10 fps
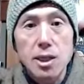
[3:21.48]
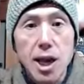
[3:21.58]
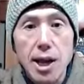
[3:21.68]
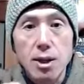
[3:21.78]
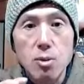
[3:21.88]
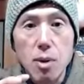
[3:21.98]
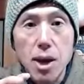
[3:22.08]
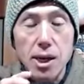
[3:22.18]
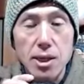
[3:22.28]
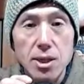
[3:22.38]
is
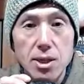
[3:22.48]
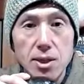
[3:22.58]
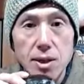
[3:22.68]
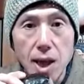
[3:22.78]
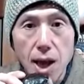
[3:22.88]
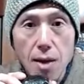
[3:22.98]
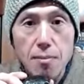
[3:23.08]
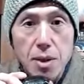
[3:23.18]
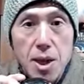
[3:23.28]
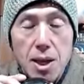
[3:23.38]
handmade.
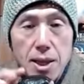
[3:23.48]
Yeah.